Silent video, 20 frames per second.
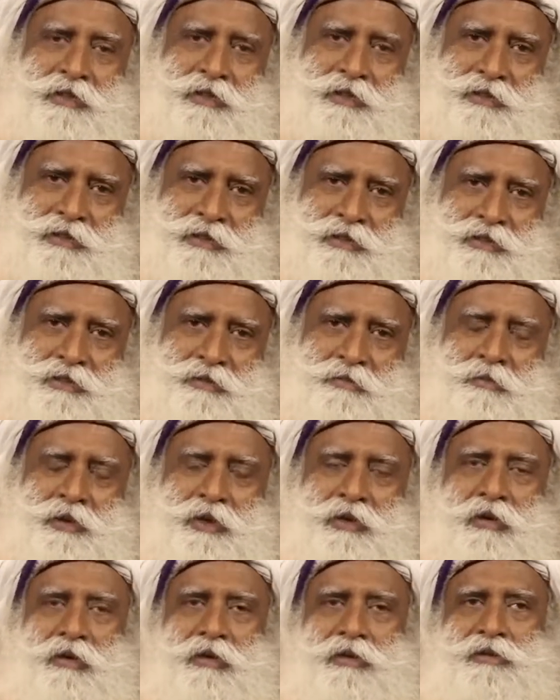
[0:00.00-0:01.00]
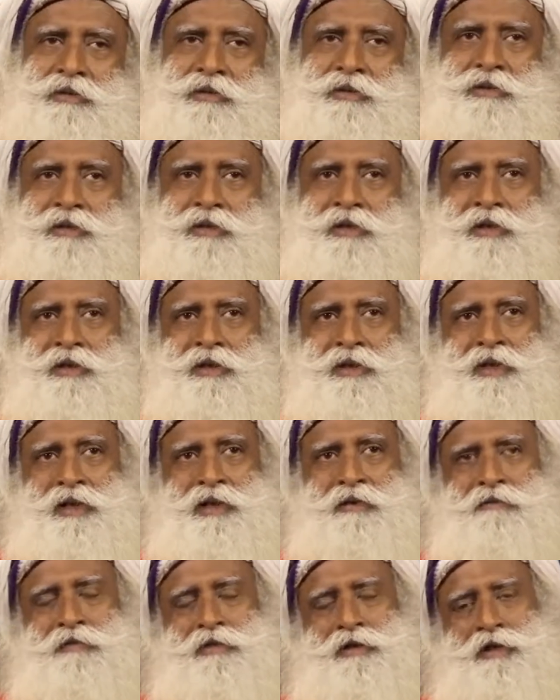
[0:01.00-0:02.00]
it is, because
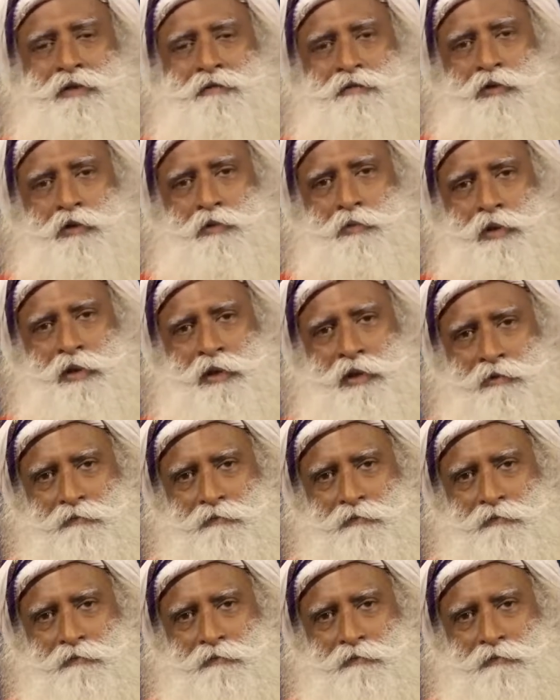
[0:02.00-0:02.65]
even if you have been